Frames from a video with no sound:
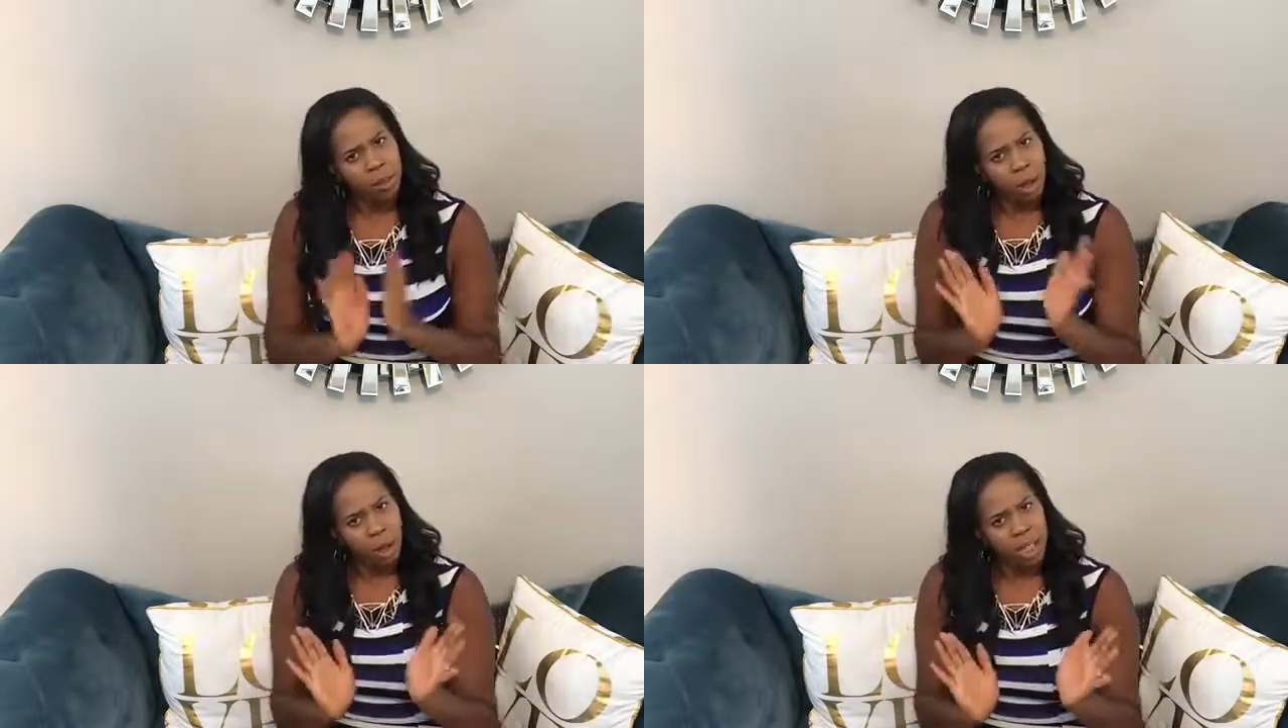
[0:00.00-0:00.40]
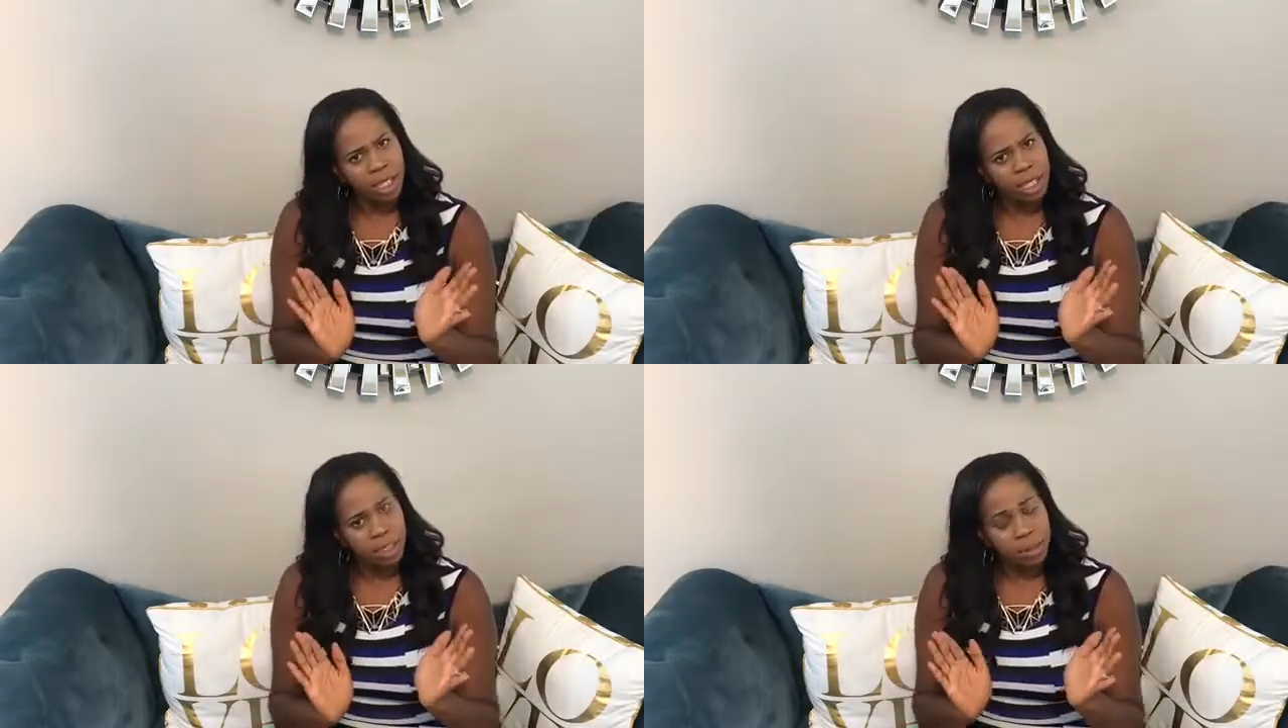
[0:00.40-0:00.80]

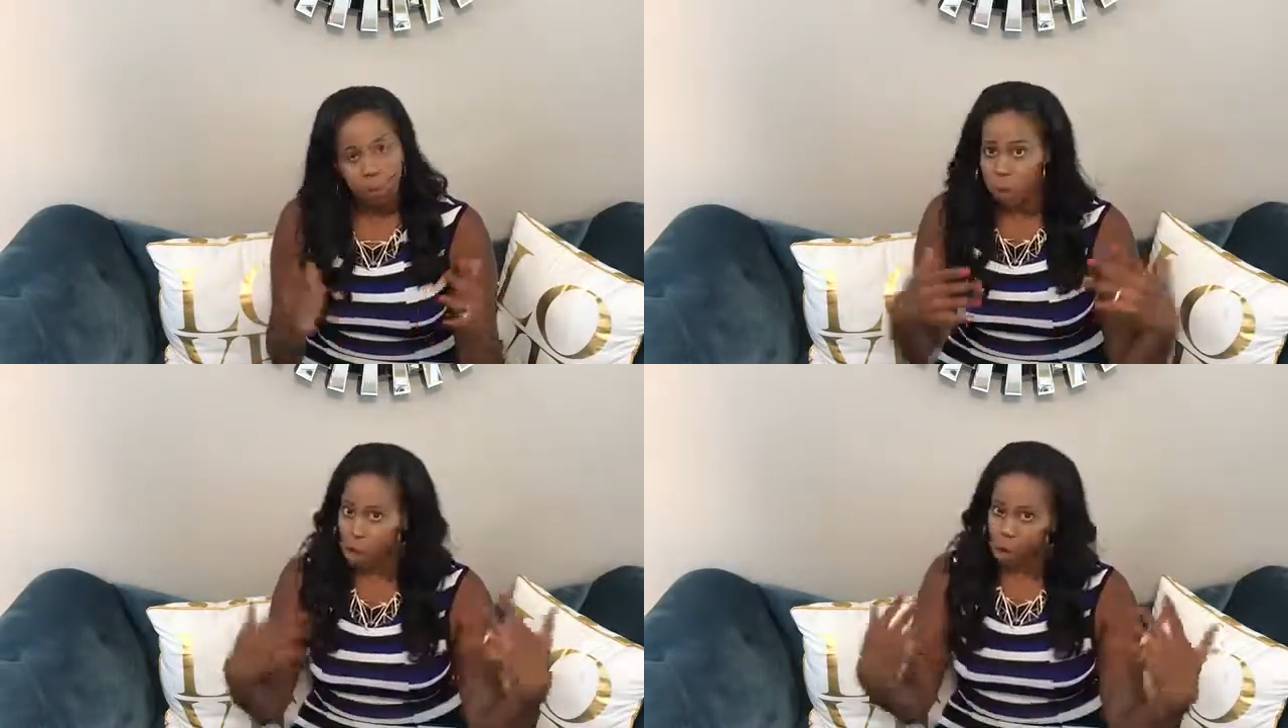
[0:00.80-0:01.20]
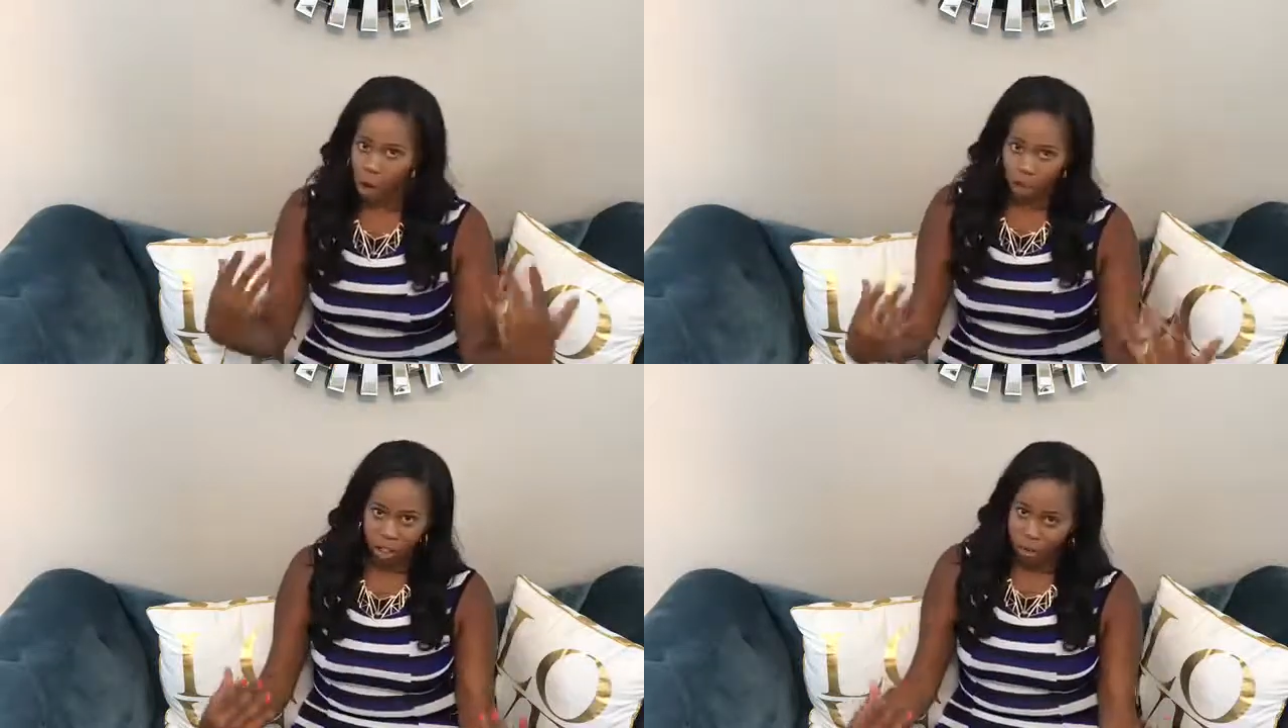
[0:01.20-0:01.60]
Pause.
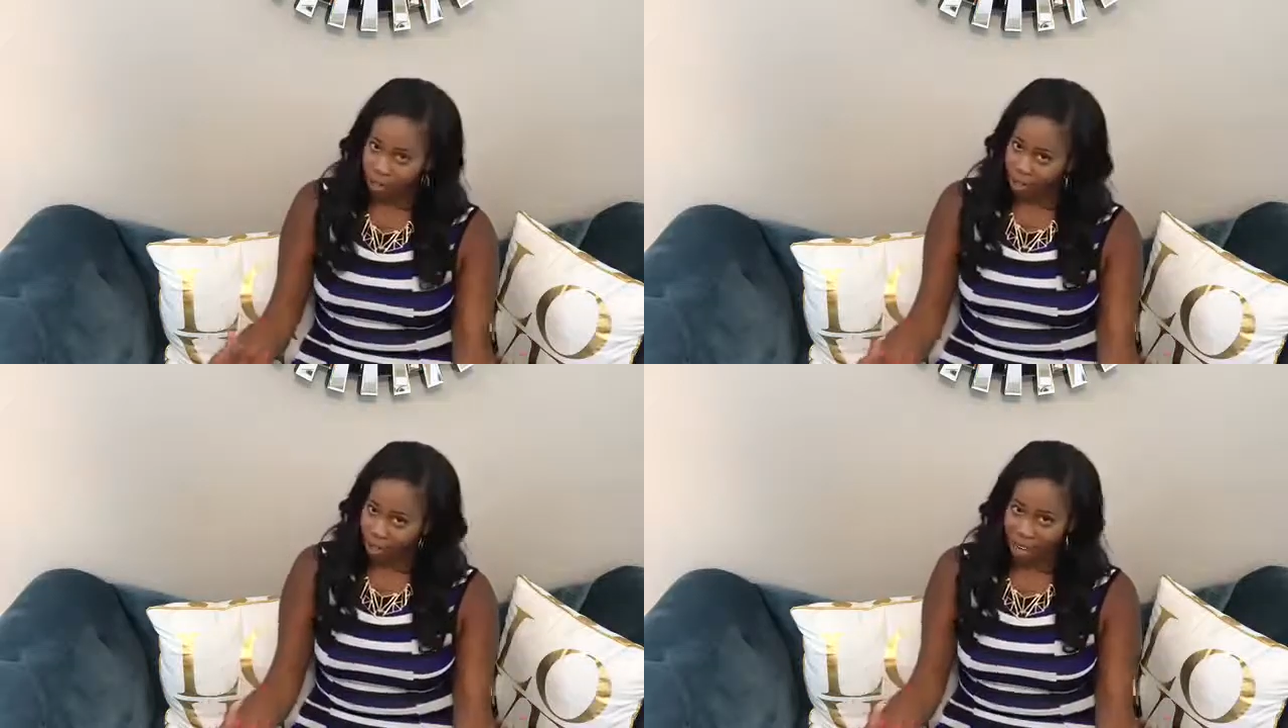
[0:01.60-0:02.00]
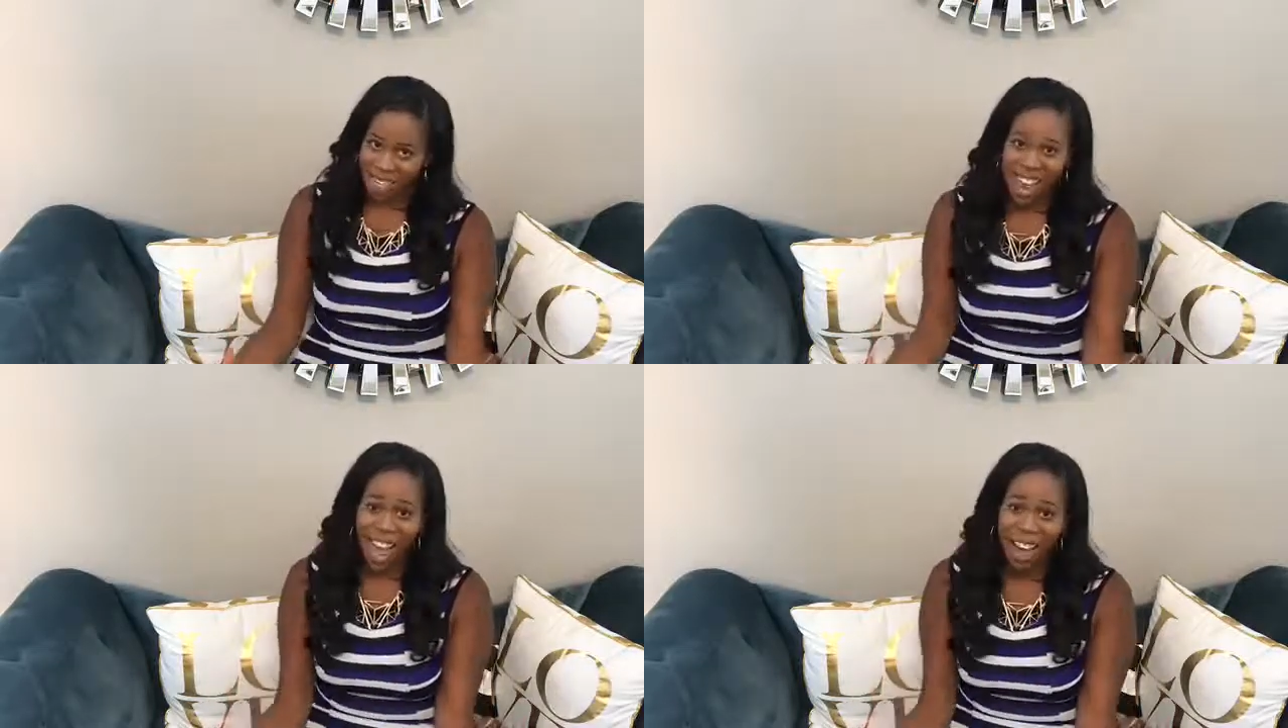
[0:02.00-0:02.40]
Are you married right
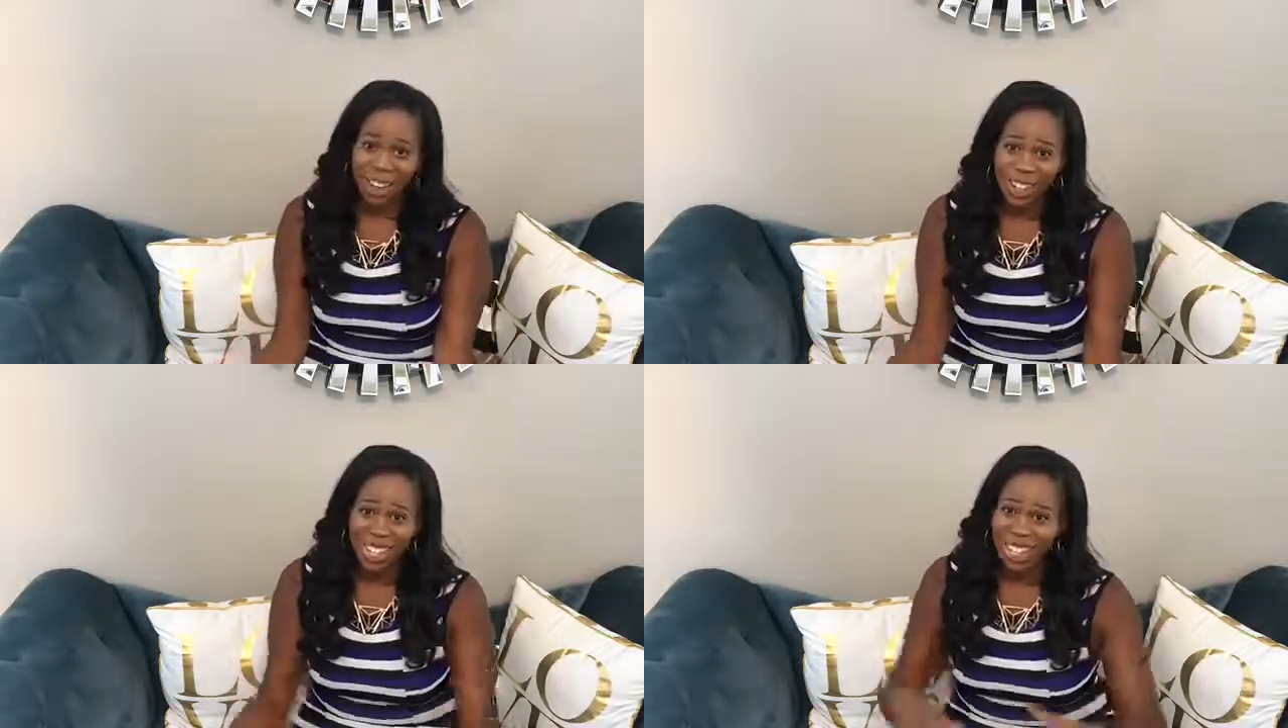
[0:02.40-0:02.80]
now?